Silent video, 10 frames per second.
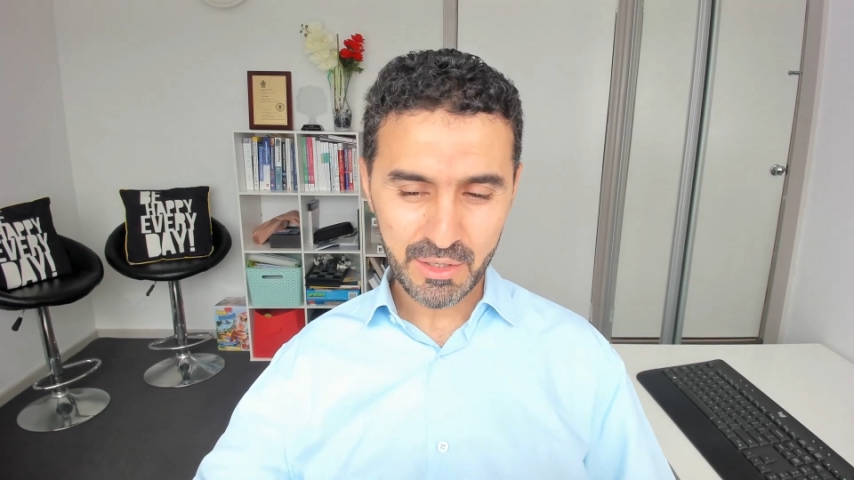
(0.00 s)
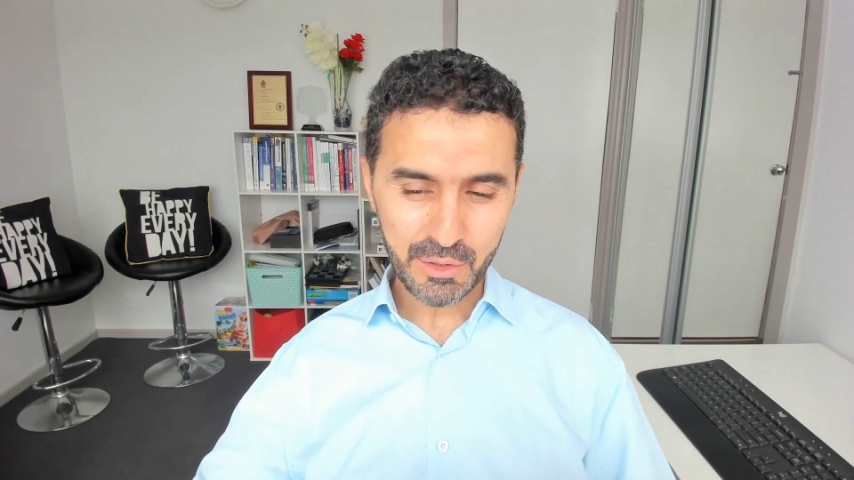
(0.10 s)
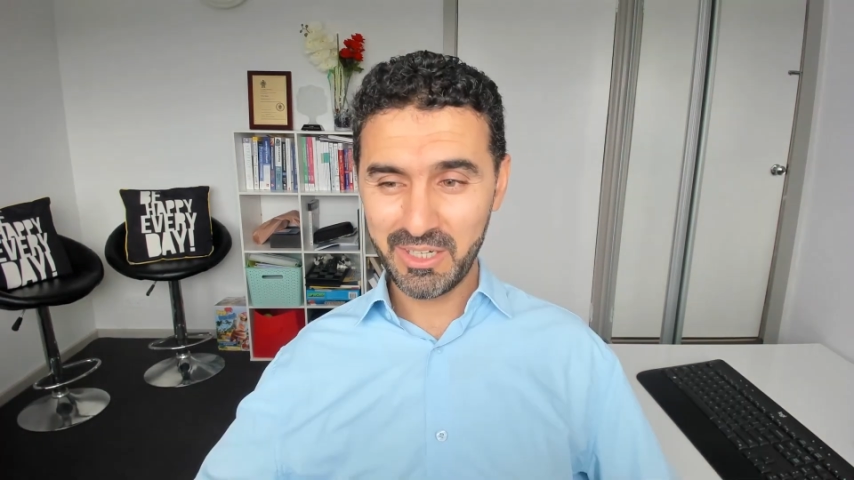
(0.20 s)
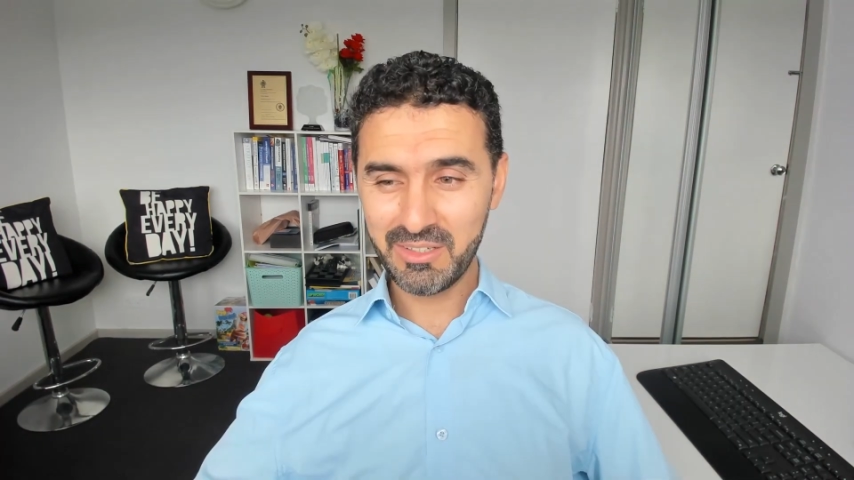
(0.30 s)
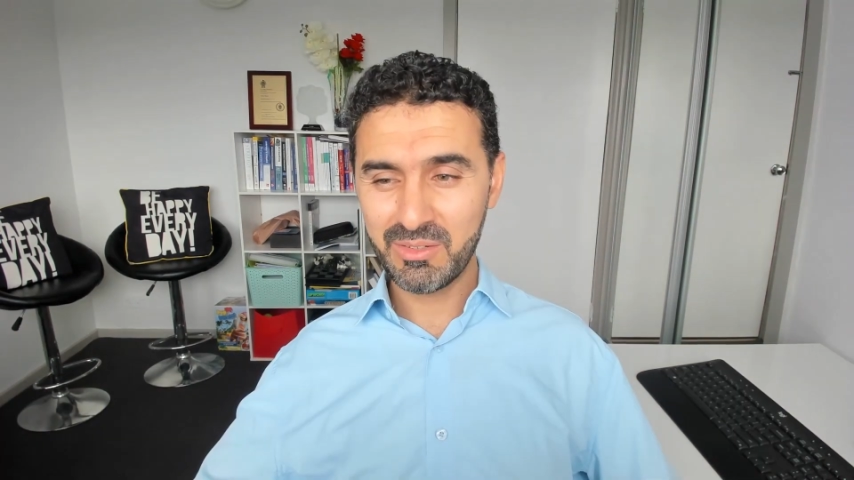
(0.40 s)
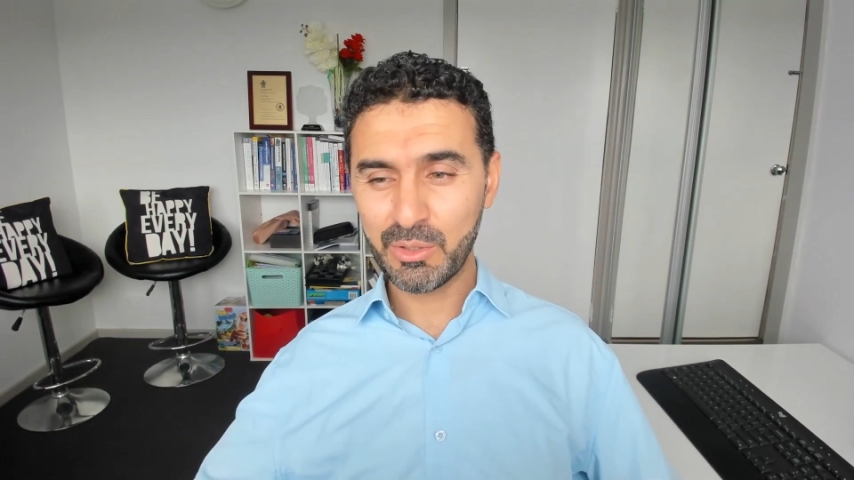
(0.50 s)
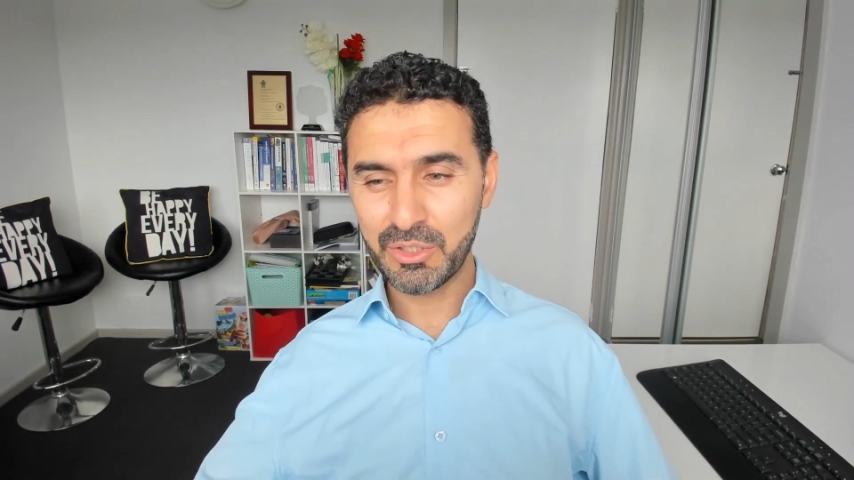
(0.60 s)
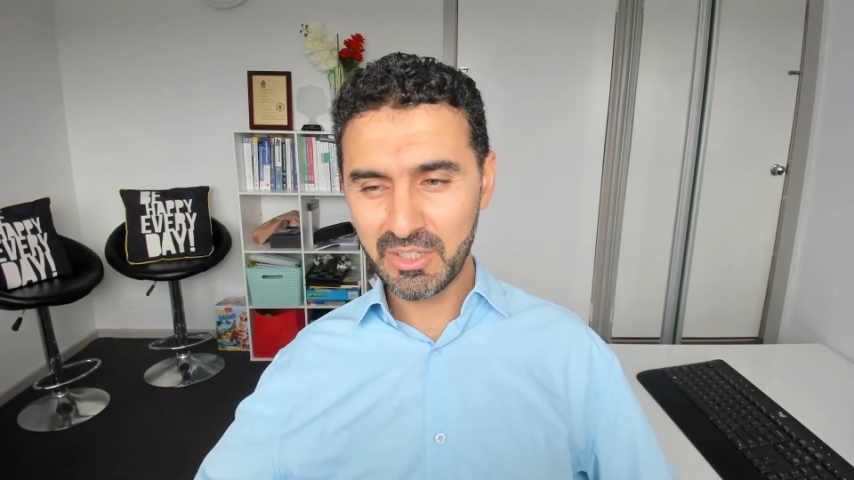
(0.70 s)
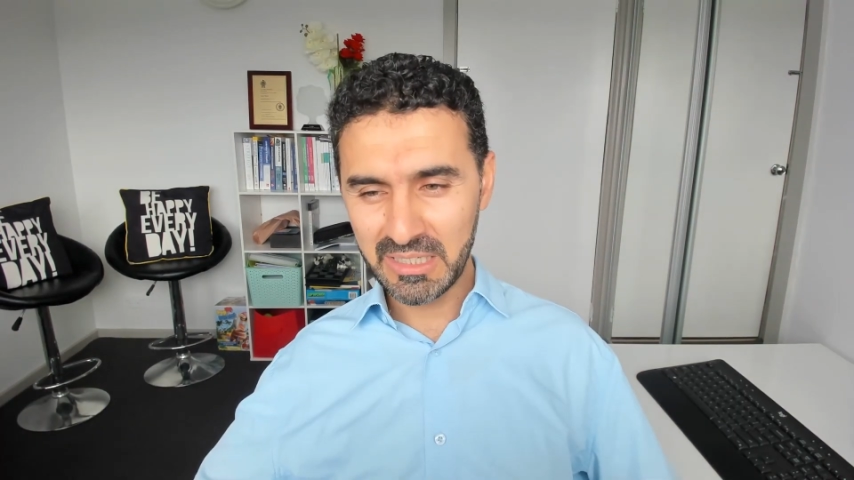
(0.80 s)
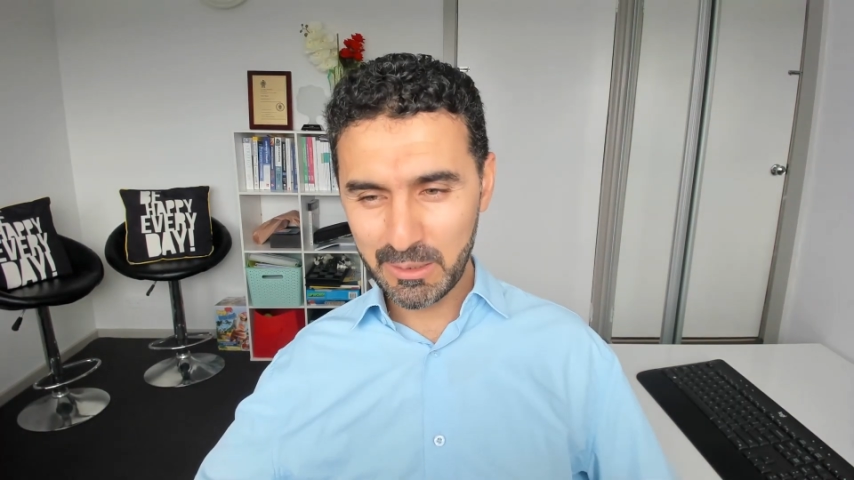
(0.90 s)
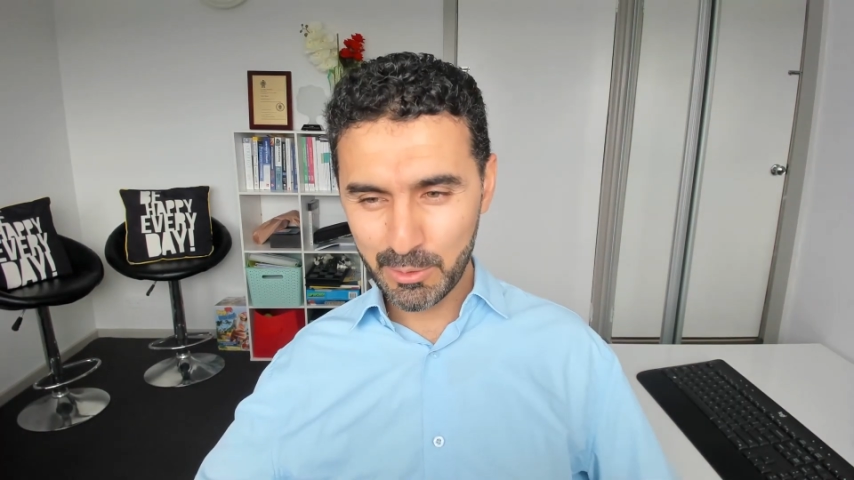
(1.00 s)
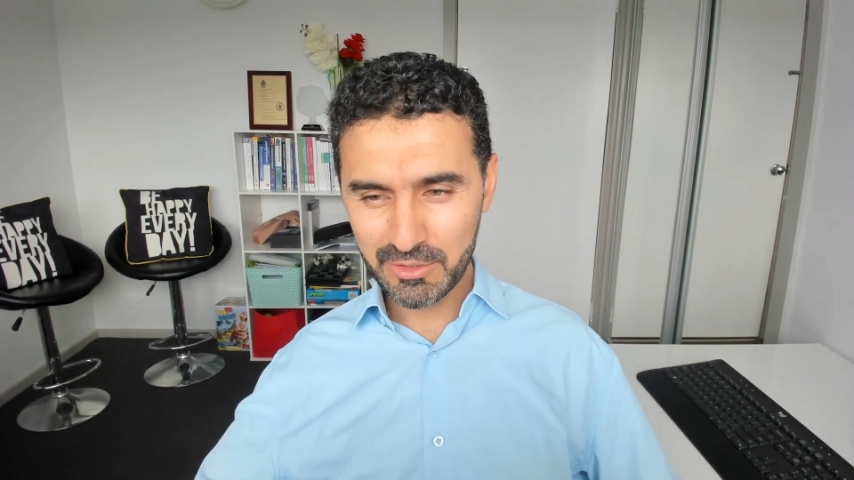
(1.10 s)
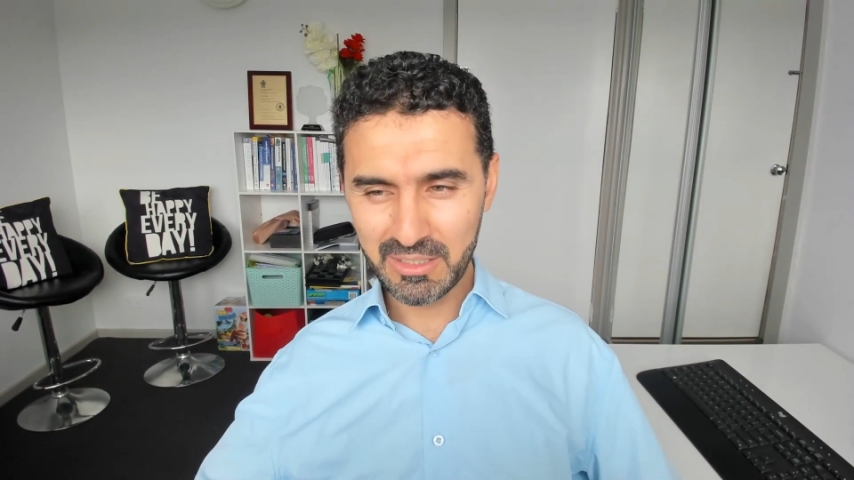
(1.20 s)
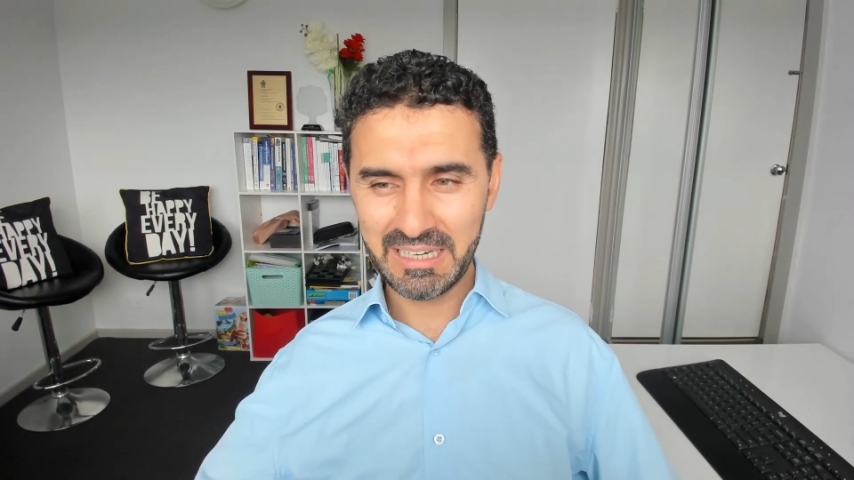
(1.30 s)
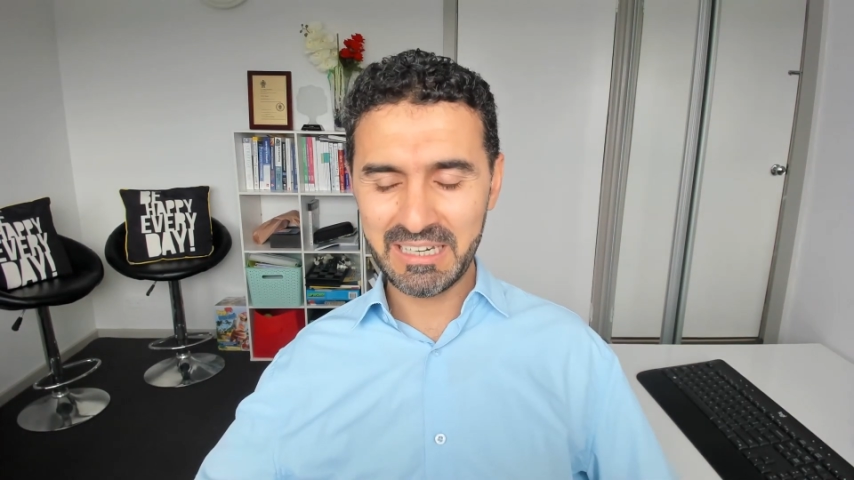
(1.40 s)
We need to
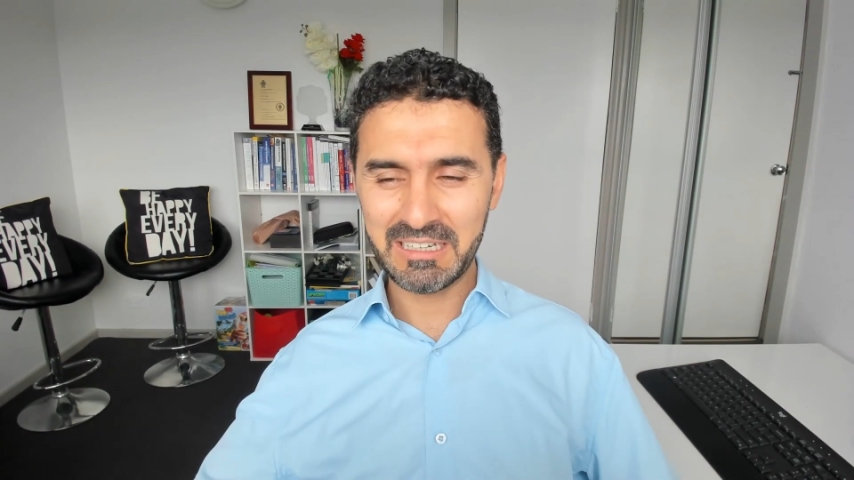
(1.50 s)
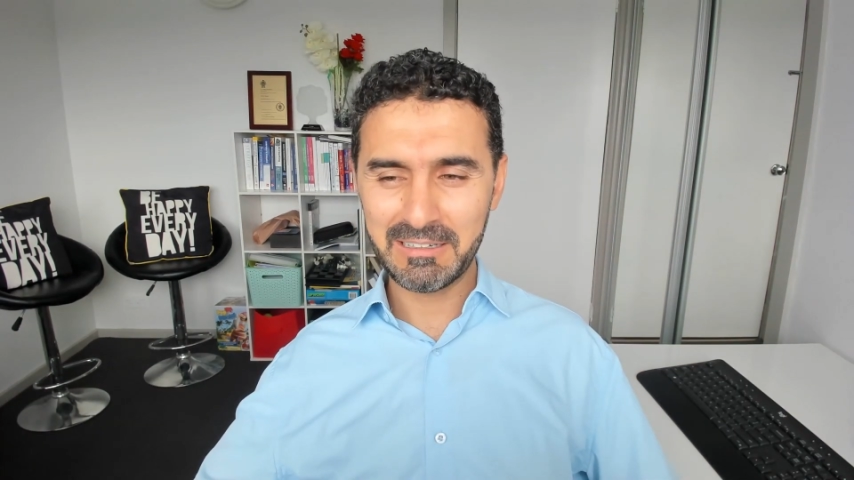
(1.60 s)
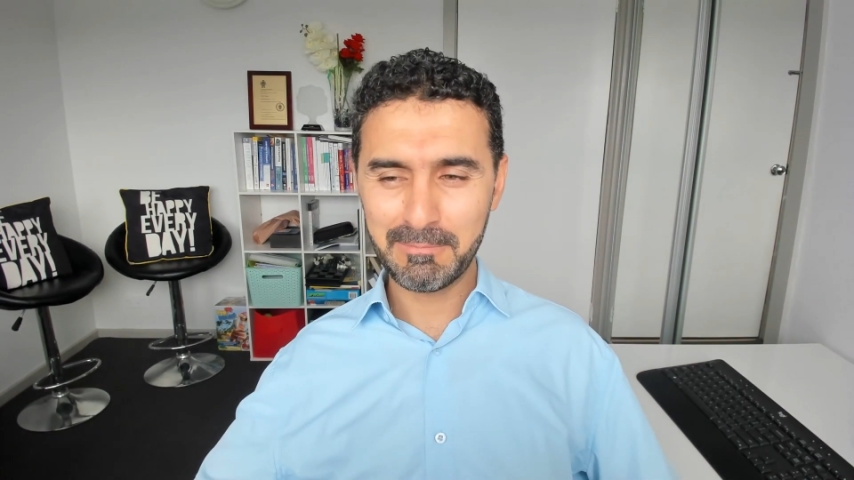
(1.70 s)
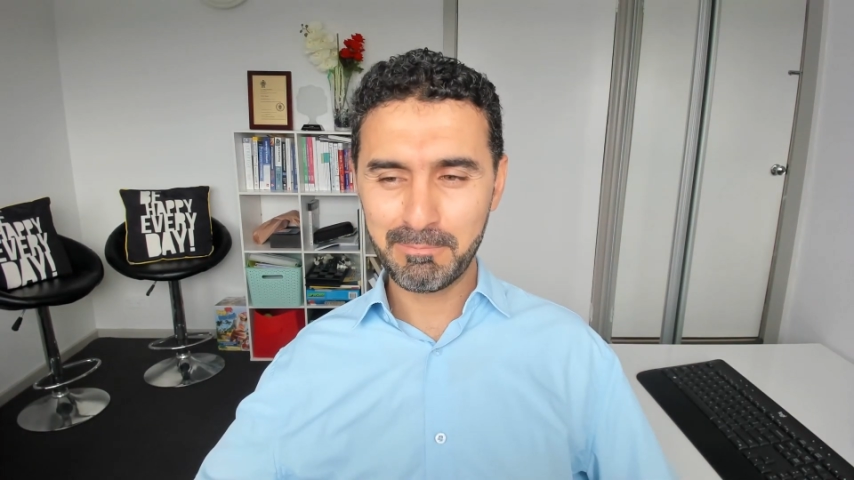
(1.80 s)
continuously